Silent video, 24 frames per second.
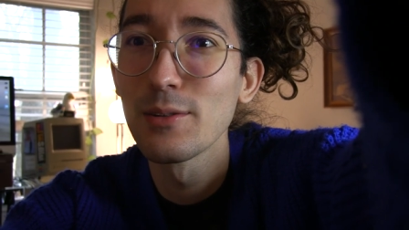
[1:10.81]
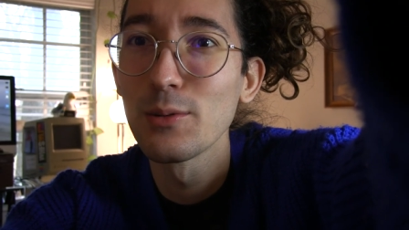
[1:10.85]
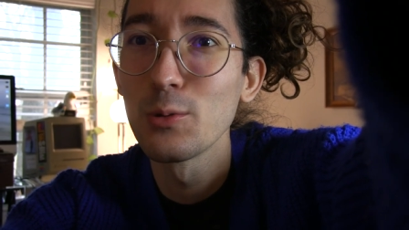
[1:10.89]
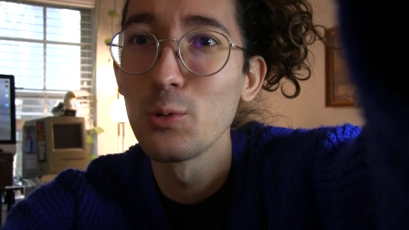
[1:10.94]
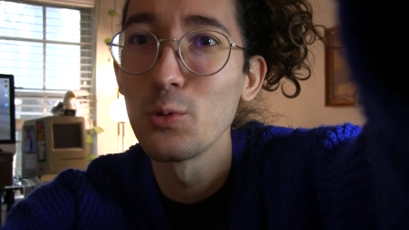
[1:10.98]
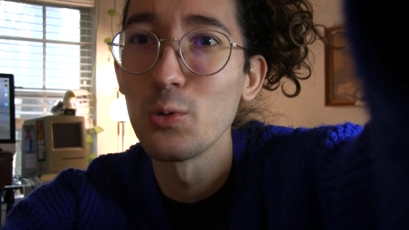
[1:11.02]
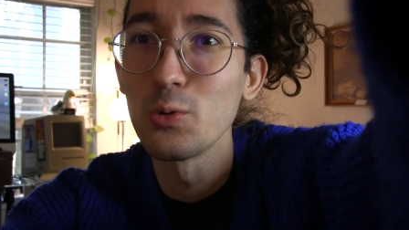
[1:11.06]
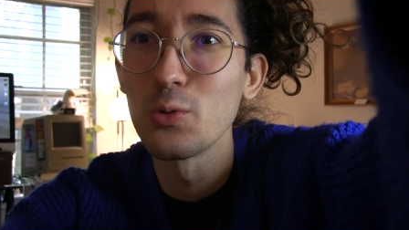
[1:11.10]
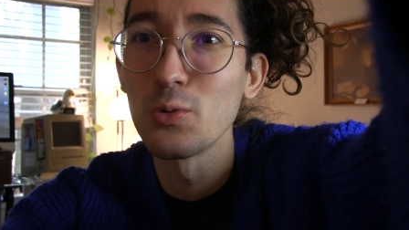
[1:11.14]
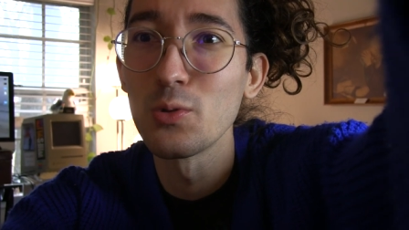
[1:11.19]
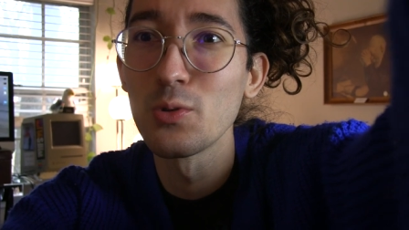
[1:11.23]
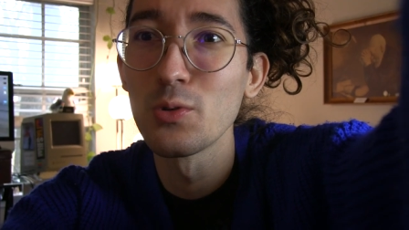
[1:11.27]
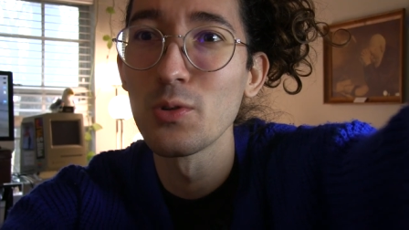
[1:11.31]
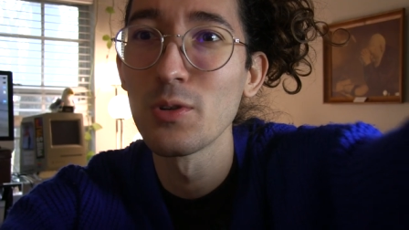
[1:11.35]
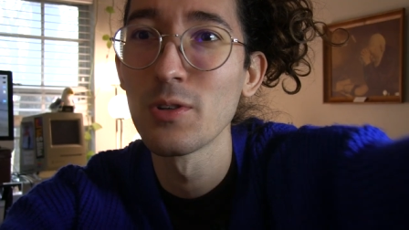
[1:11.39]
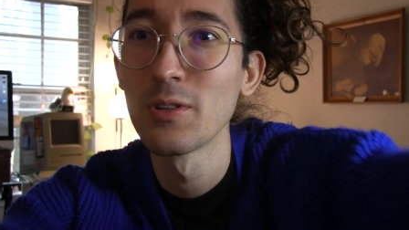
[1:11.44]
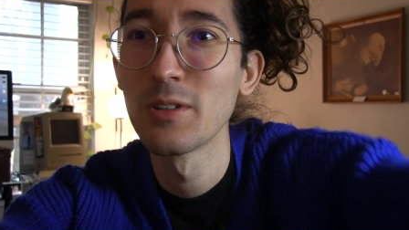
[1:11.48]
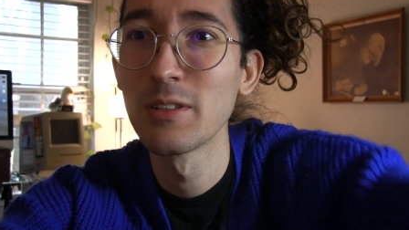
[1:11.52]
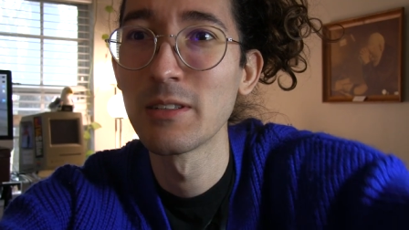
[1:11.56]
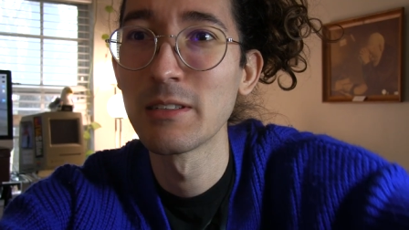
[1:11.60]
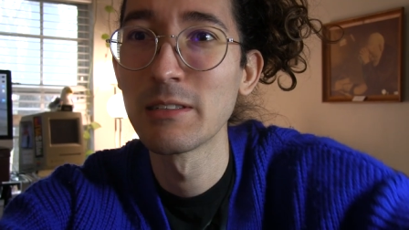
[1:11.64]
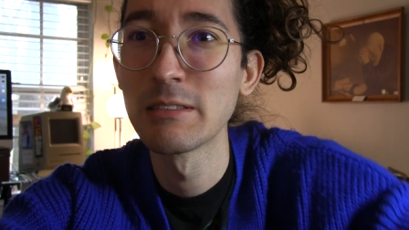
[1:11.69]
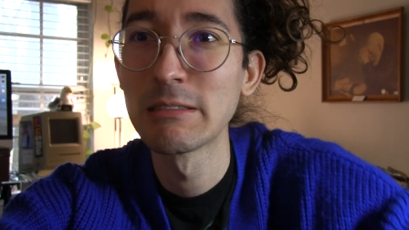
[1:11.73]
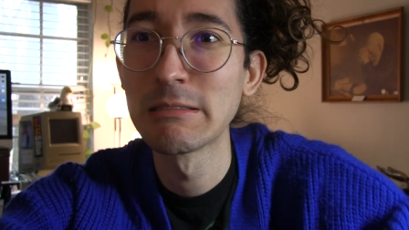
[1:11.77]
Oof.
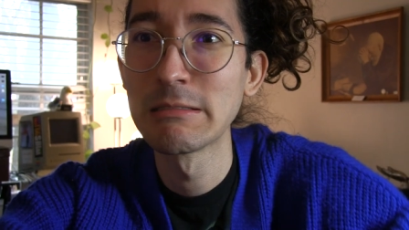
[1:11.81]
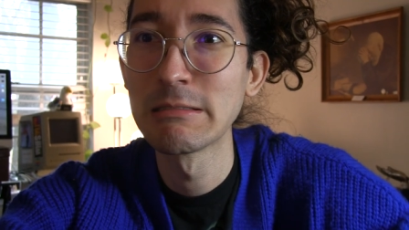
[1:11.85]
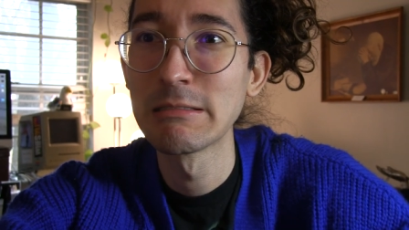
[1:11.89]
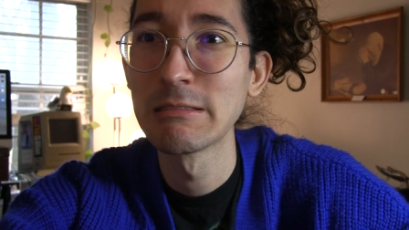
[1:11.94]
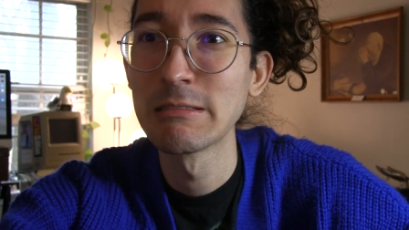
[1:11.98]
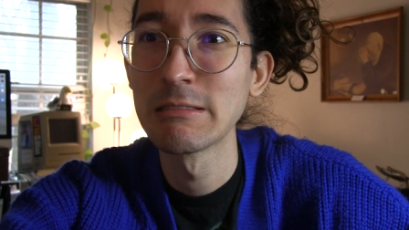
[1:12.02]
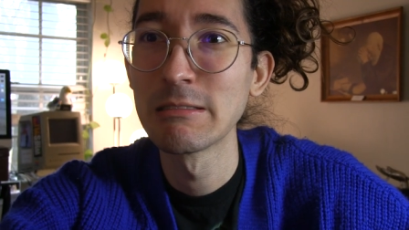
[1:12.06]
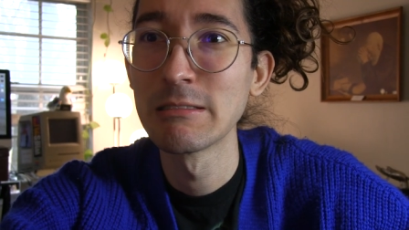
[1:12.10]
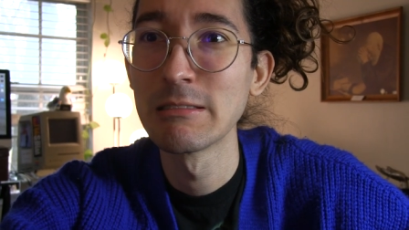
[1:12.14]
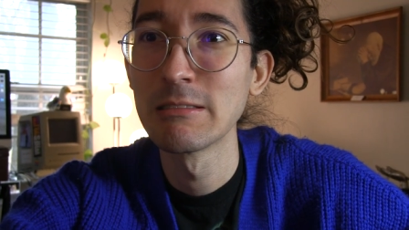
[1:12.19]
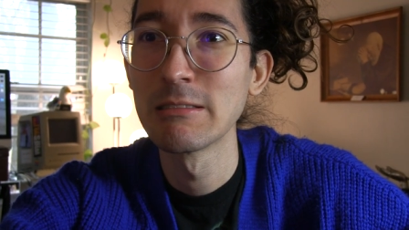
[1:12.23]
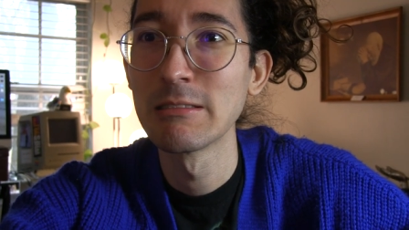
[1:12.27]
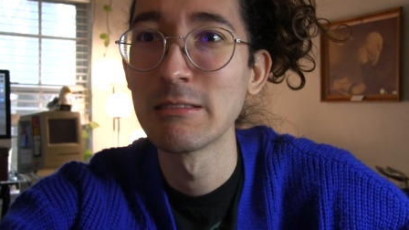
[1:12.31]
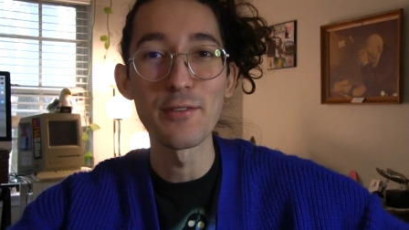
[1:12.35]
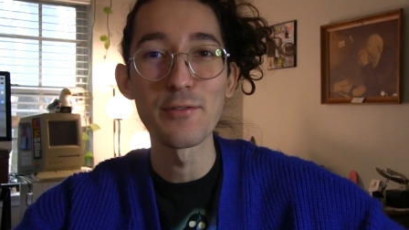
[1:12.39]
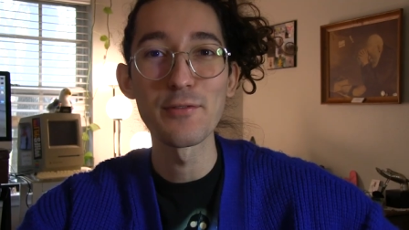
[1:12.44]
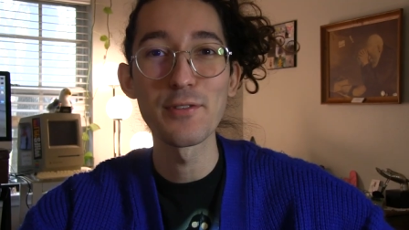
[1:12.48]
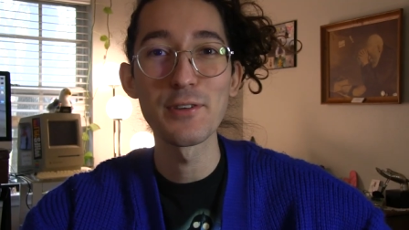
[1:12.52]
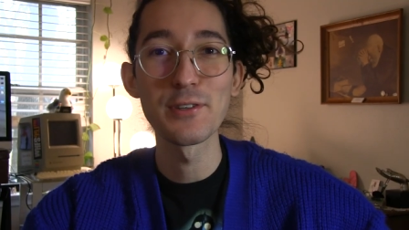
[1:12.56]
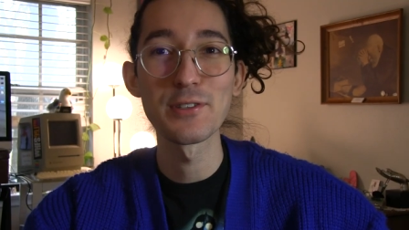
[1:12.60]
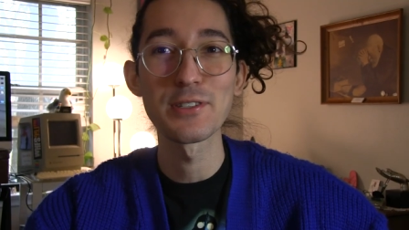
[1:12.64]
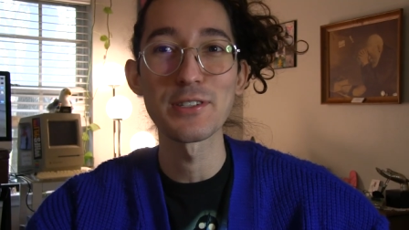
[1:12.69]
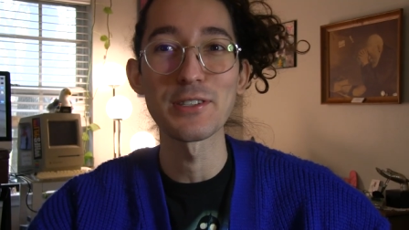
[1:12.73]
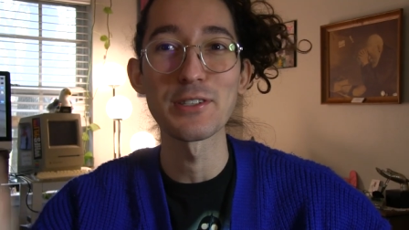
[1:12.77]
It
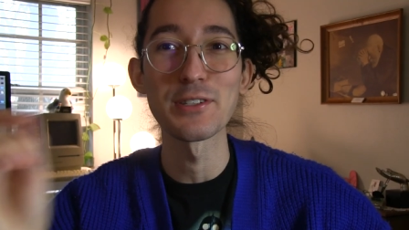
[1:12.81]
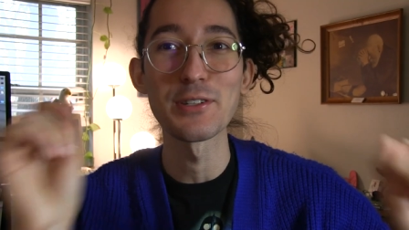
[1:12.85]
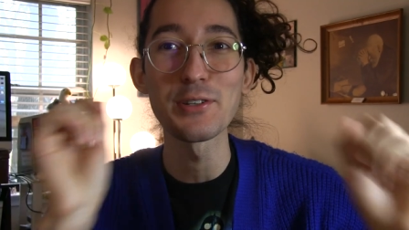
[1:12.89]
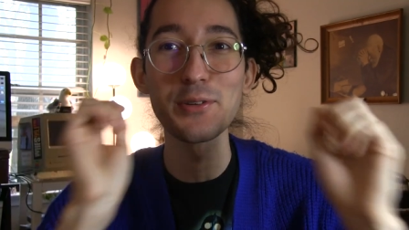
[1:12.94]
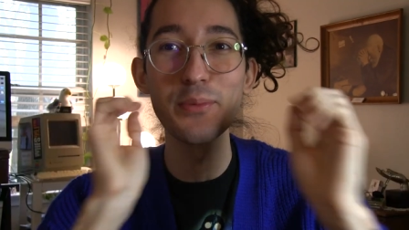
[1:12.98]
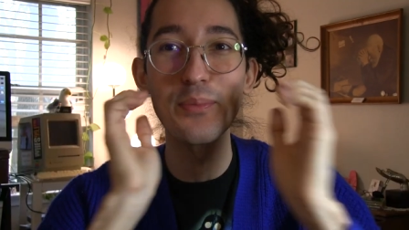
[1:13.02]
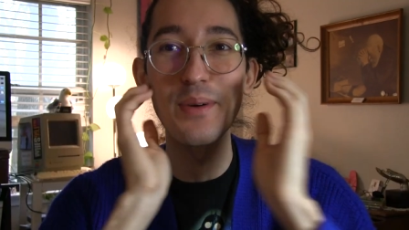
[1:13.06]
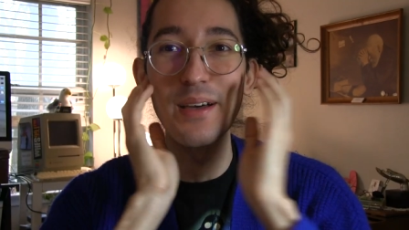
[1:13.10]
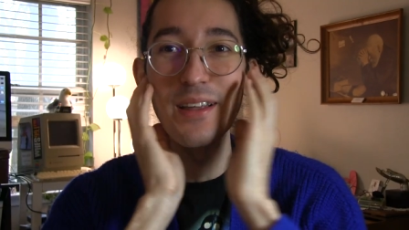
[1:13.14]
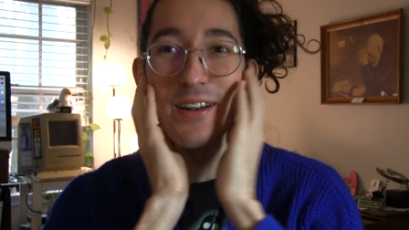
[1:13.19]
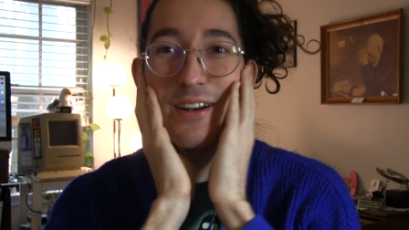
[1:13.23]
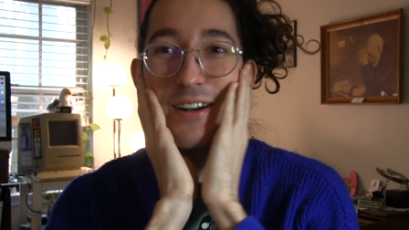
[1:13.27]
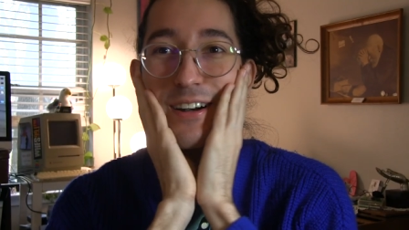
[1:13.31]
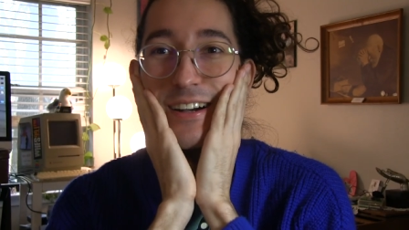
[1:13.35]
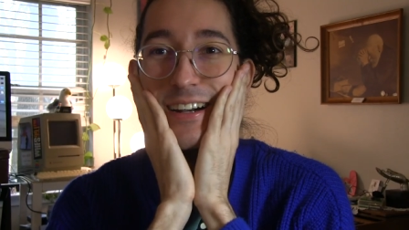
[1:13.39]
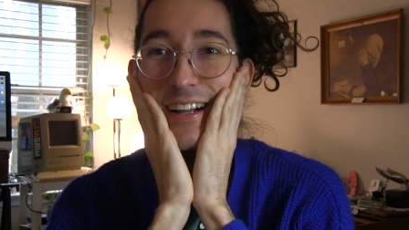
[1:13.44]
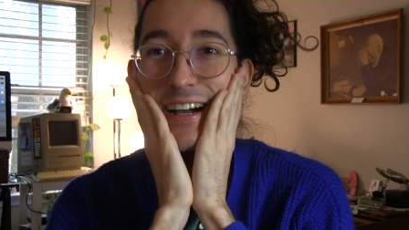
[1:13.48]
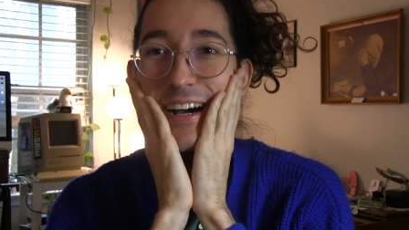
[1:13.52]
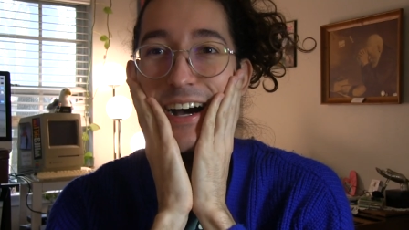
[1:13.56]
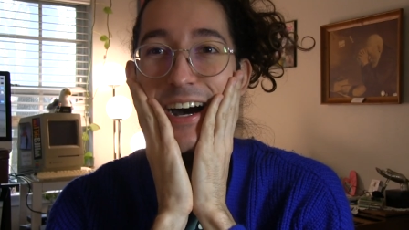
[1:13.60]
feels a little better.